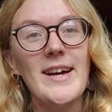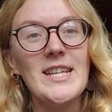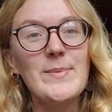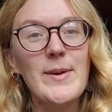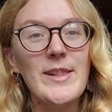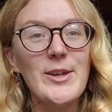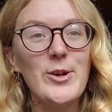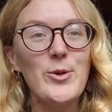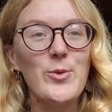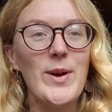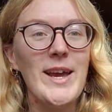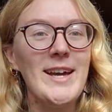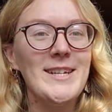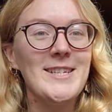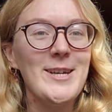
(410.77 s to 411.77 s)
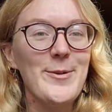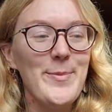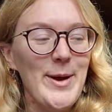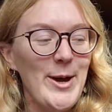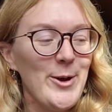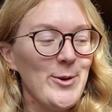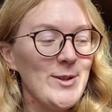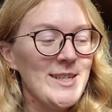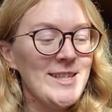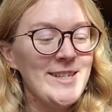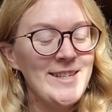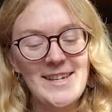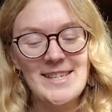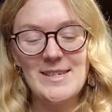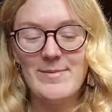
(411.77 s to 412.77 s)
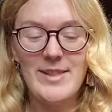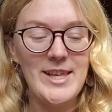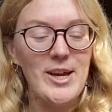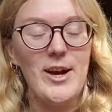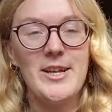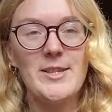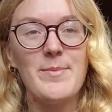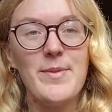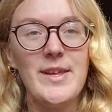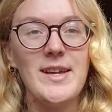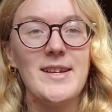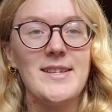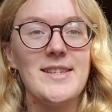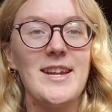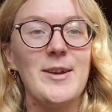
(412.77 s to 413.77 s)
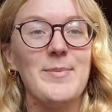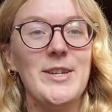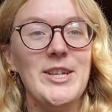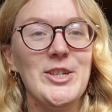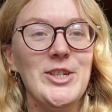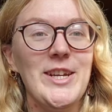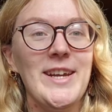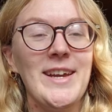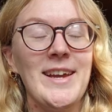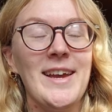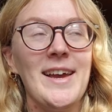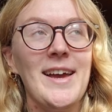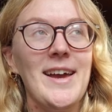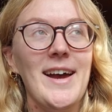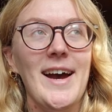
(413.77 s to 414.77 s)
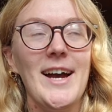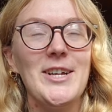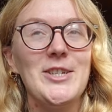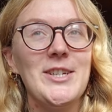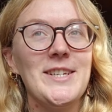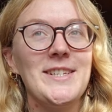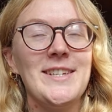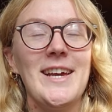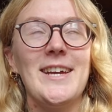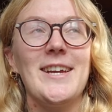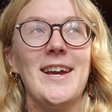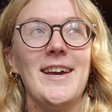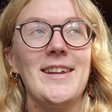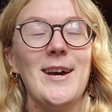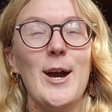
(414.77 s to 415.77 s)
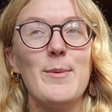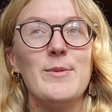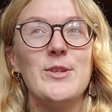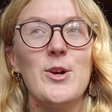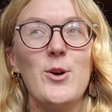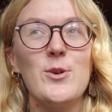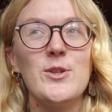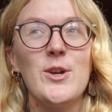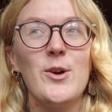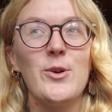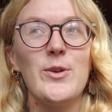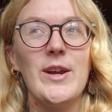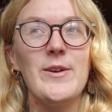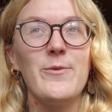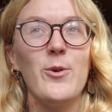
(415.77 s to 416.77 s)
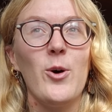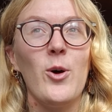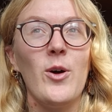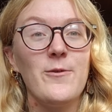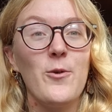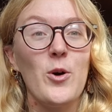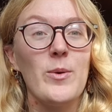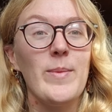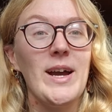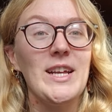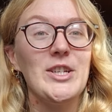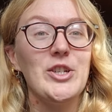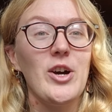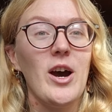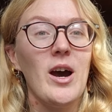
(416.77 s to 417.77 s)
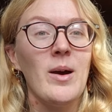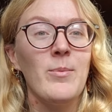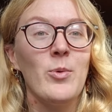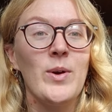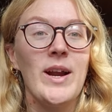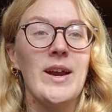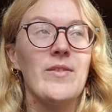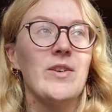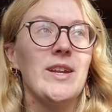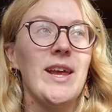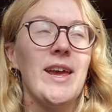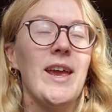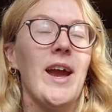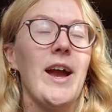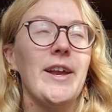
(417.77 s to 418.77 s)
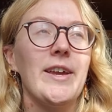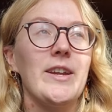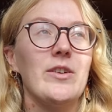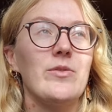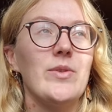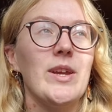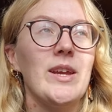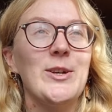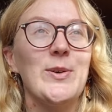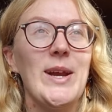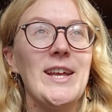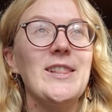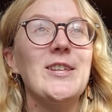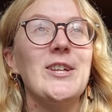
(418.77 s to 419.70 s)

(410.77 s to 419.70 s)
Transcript: That's my little rant about some of the awesome things that I'm teaching. I'm so grateful for my job, where every day I get to read great